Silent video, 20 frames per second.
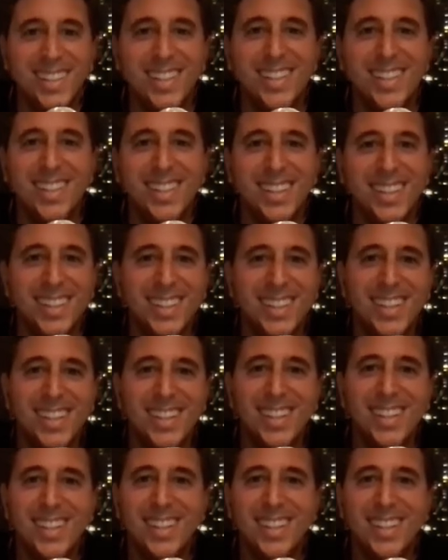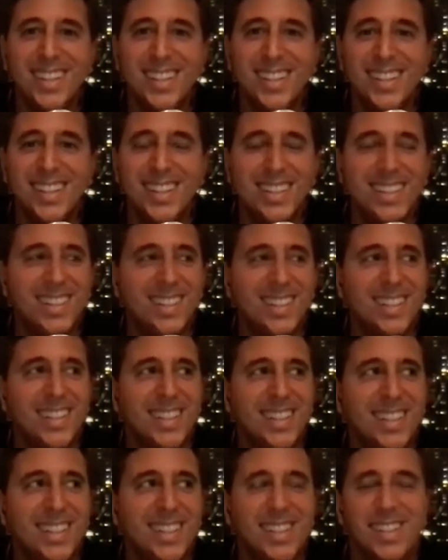
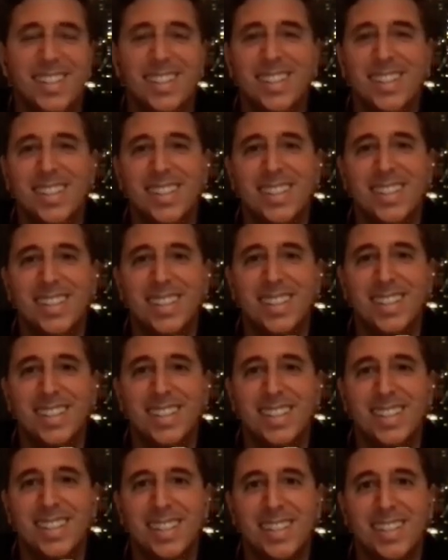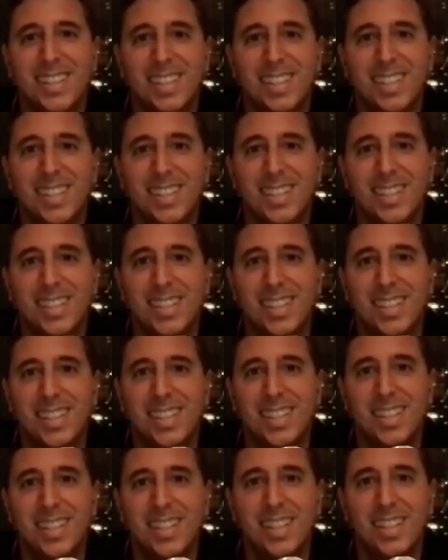
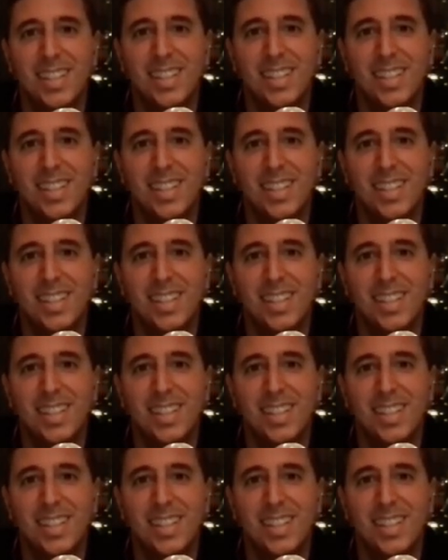[no speech]